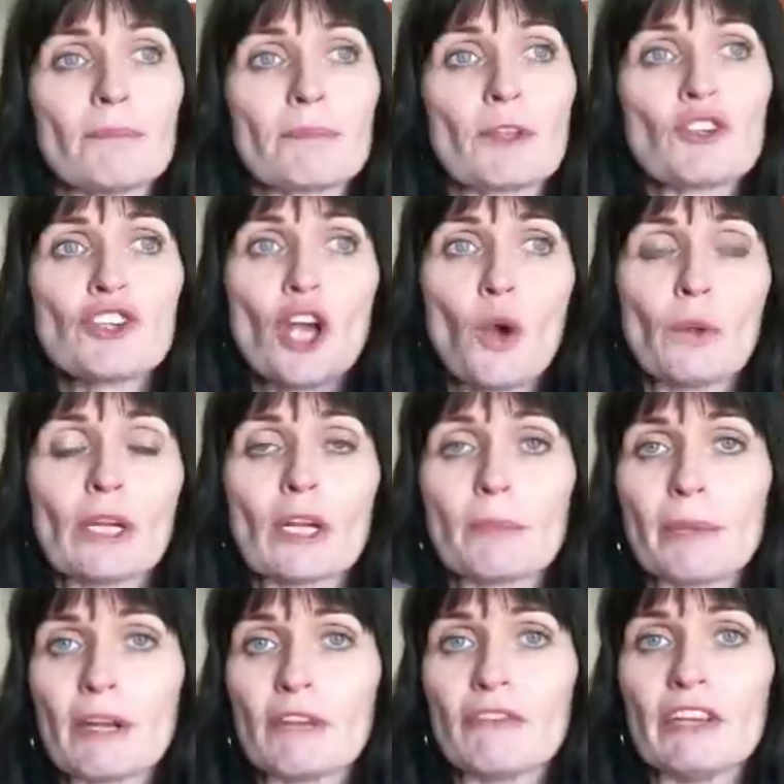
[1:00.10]
show a little
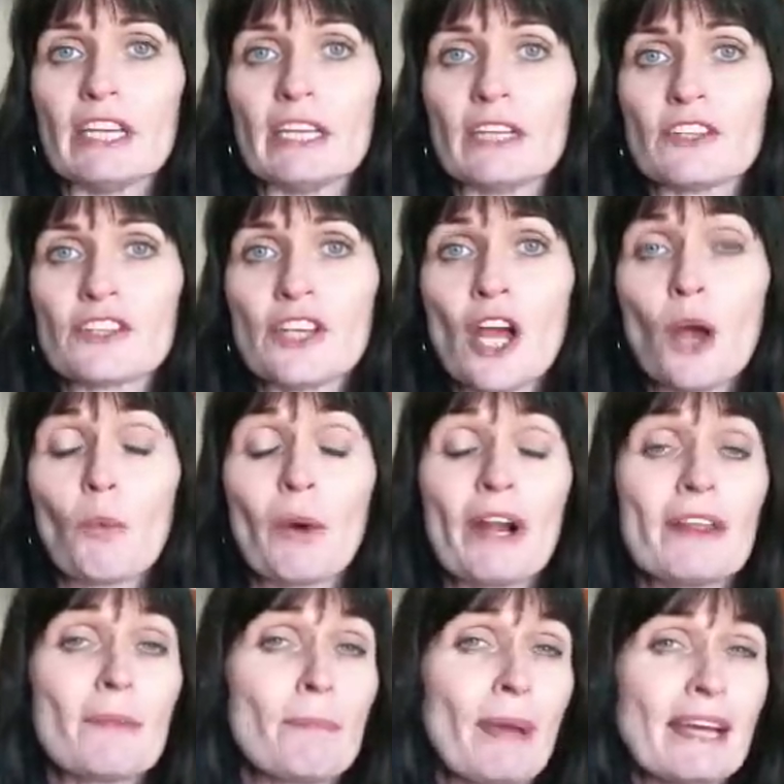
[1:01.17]
bit of each. One of
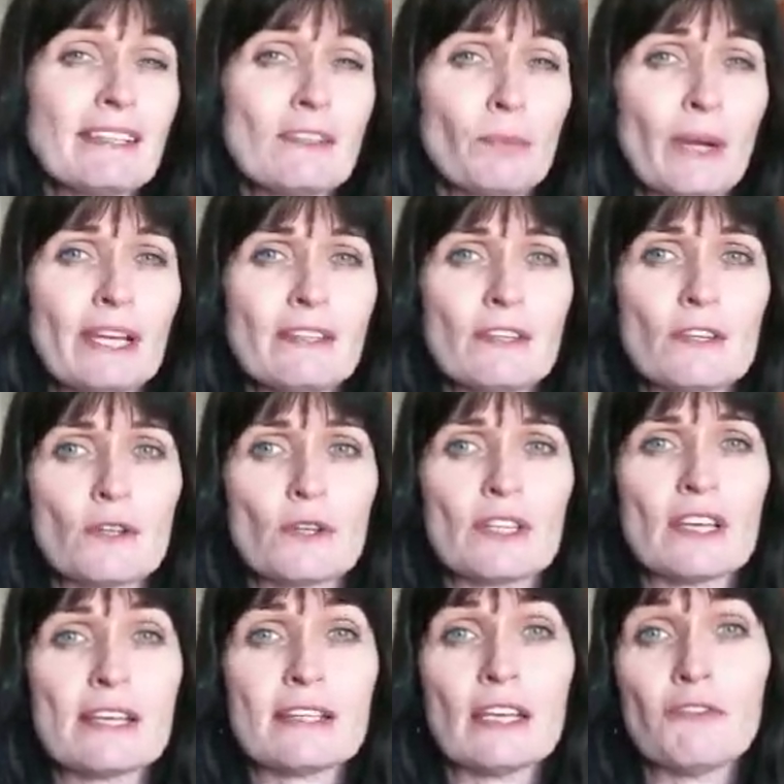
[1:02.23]
the best ways to do
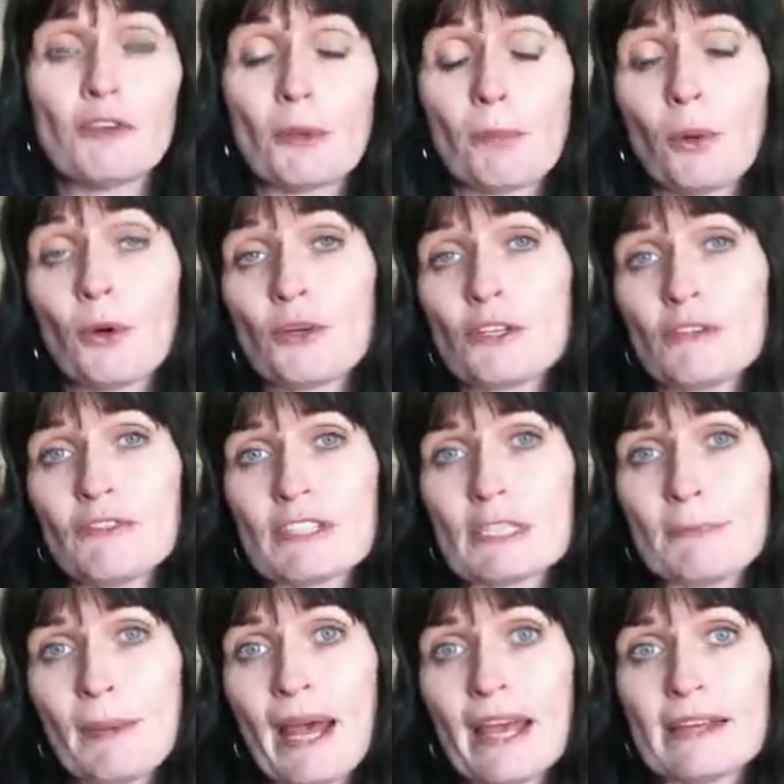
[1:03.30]
this, if you're pushed for
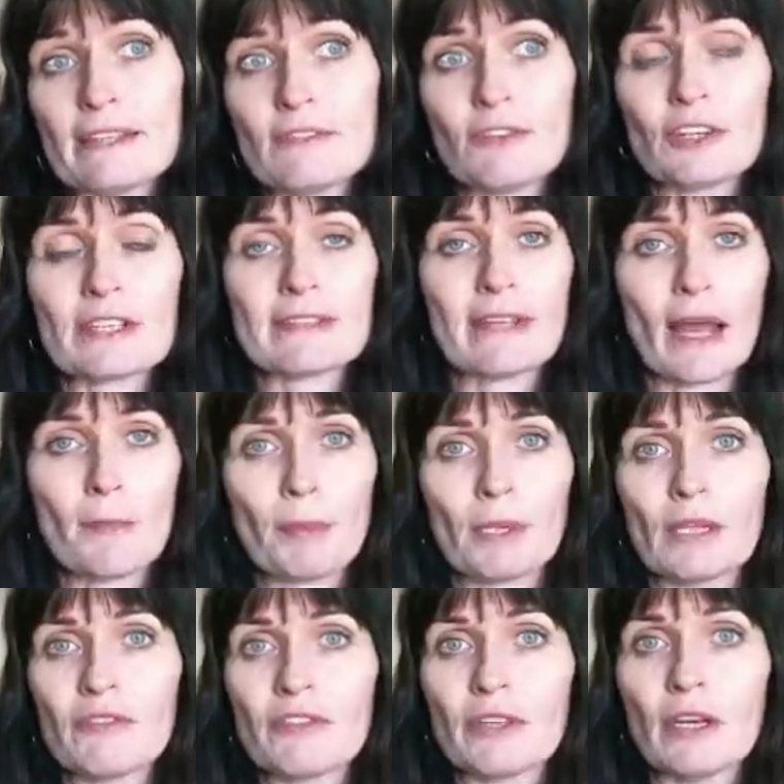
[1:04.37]
space, for example,
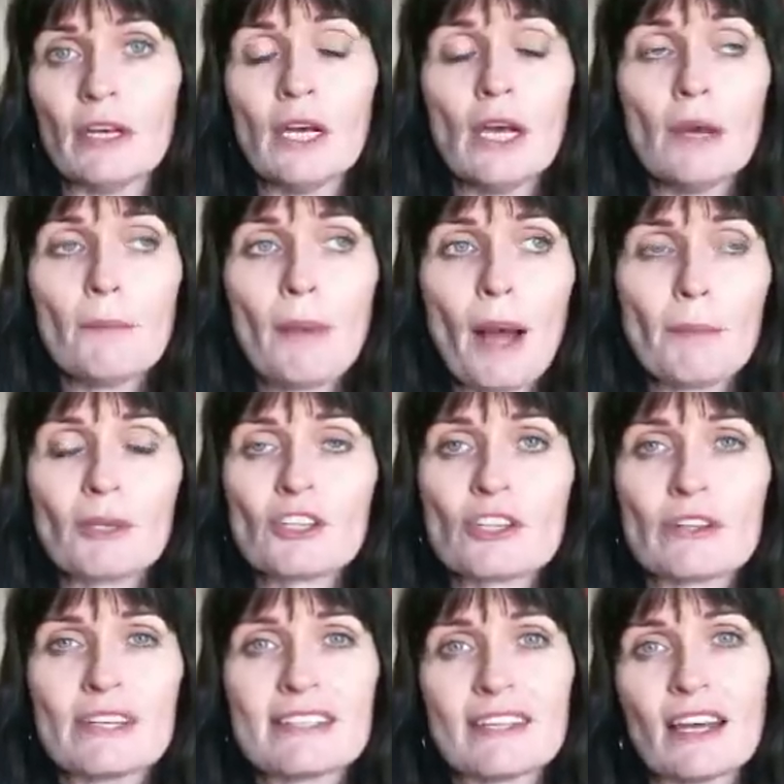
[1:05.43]
if the publisher
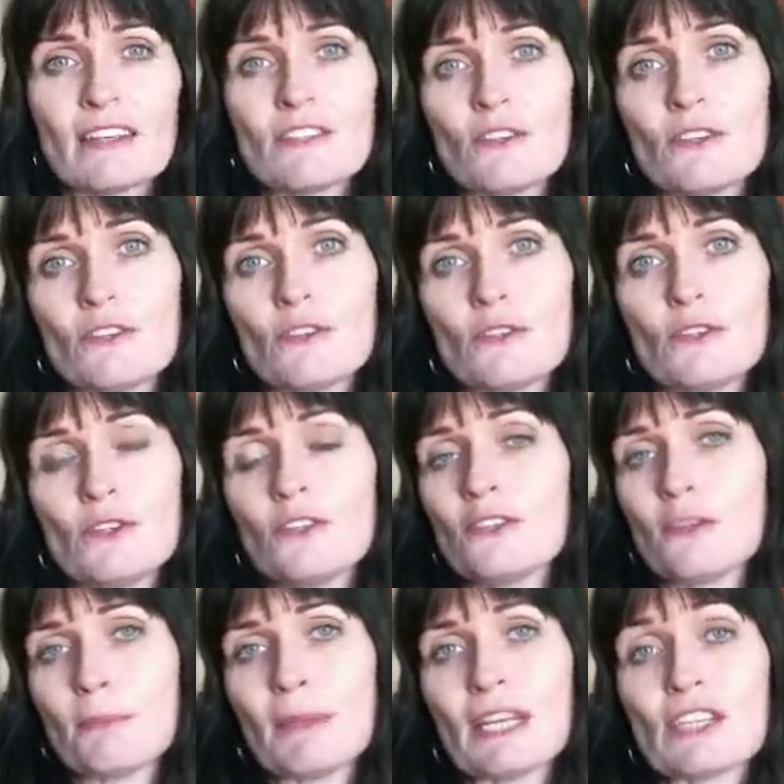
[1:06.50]
has asked you to
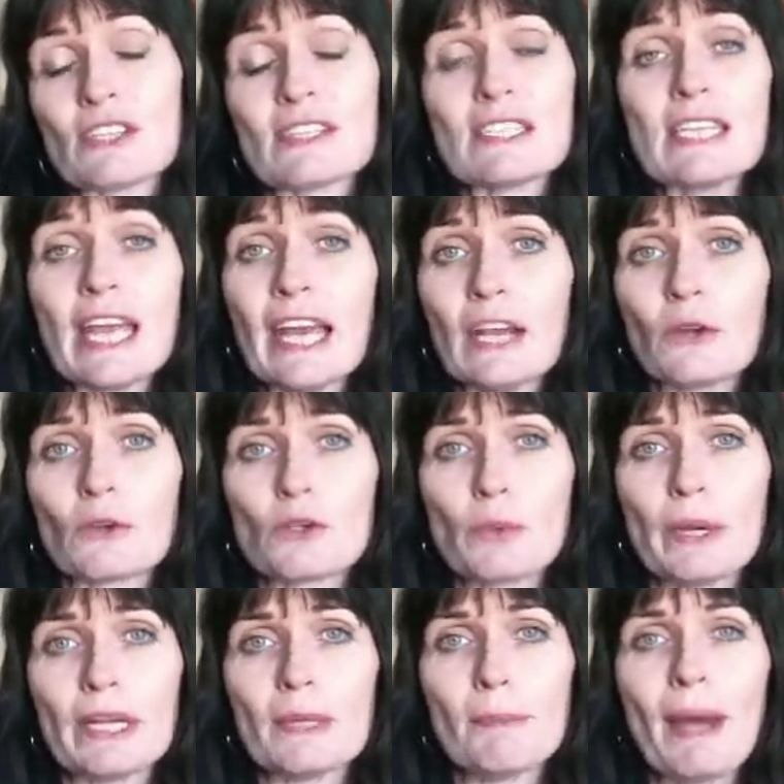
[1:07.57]
submit just 10 or
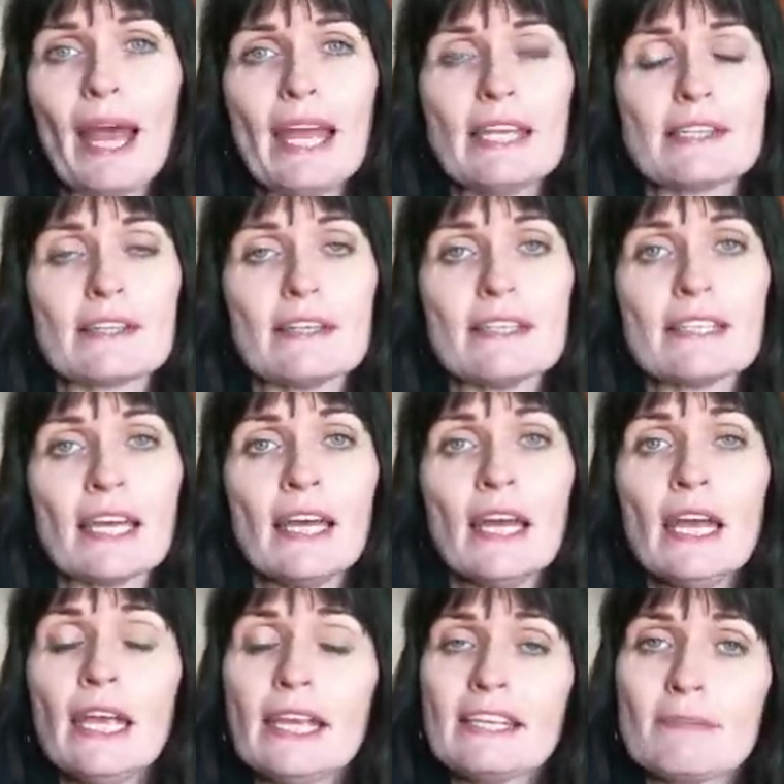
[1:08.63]
20 pages,
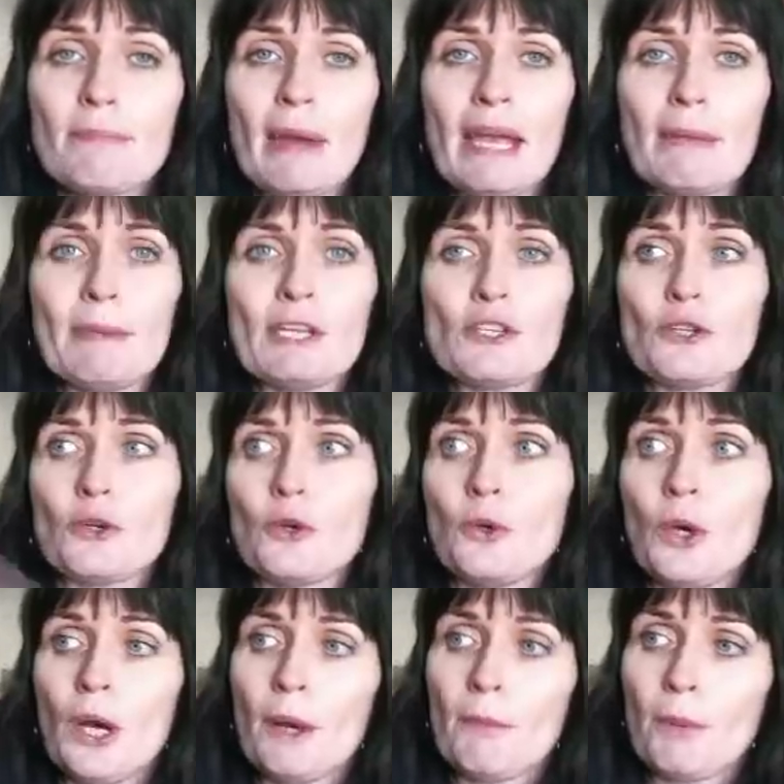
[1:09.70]
is maybe to
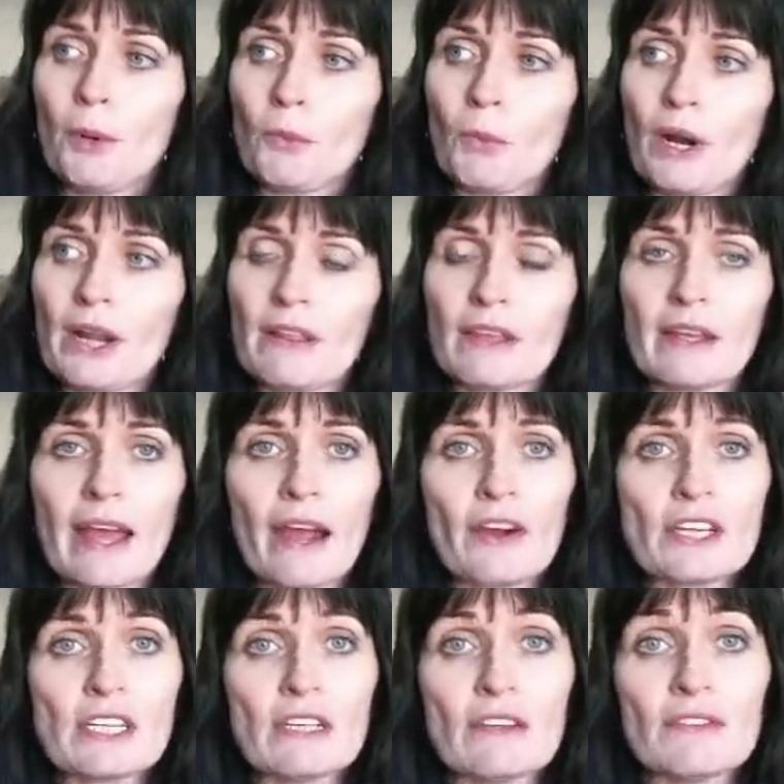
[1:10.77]
put one of the
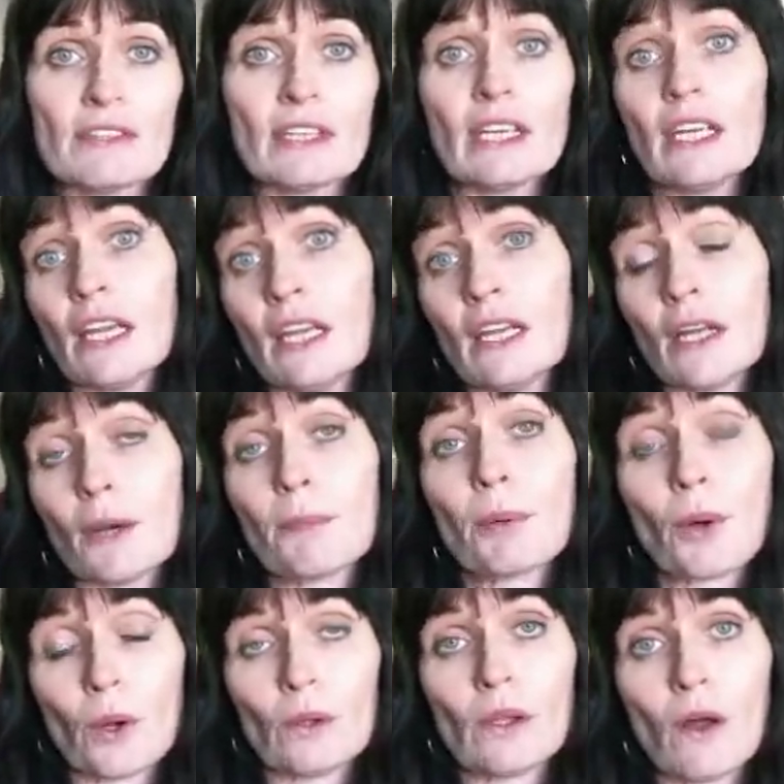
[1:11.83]
narratives in a
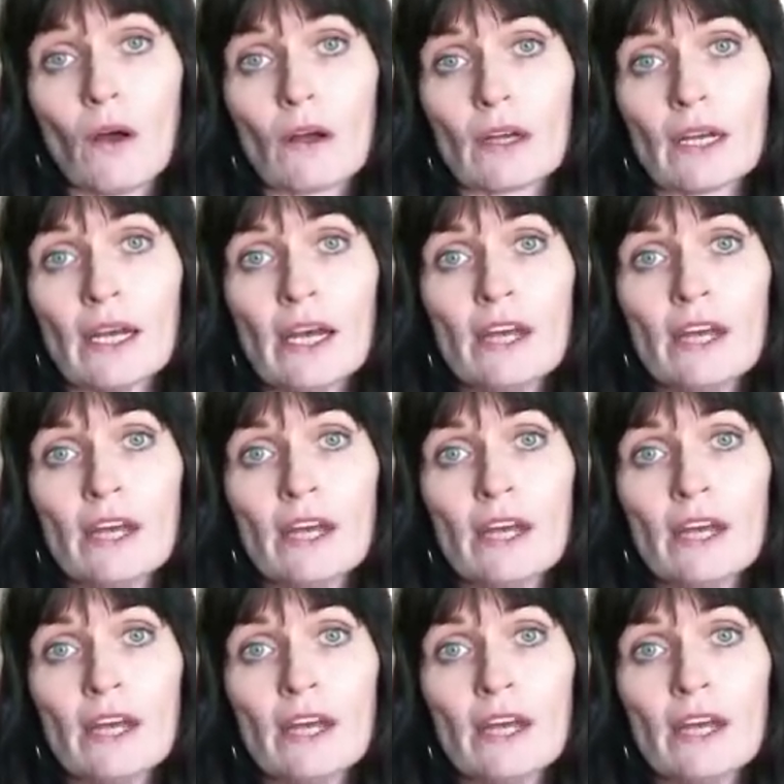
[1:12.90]
prologue.